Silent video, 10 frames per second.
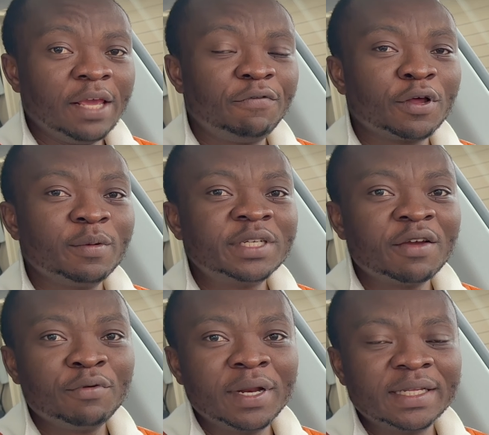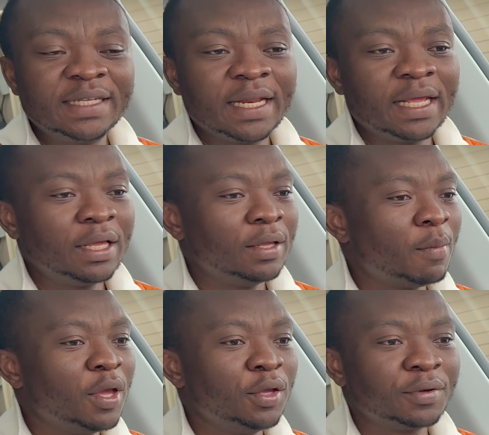If you're going to be driving within the city,
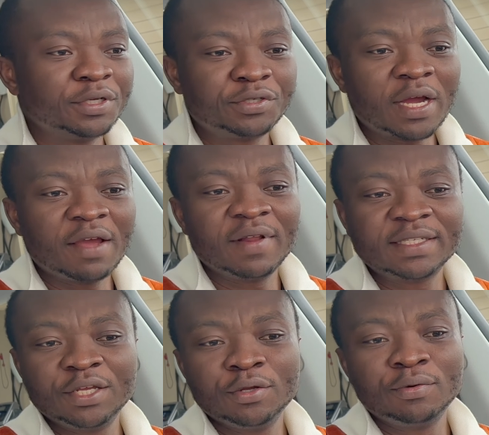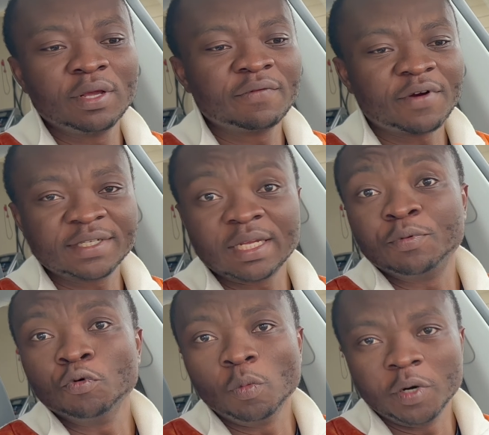I mean, you can drive, let's say you're doing, for
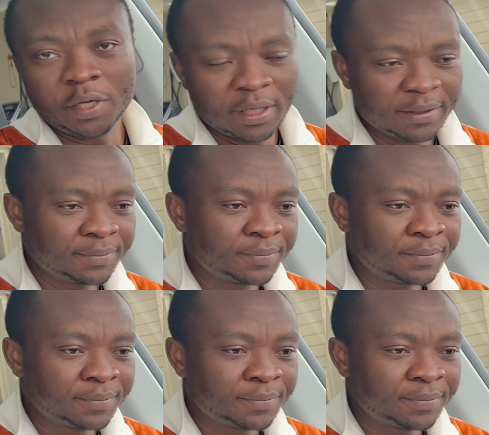example, Uber.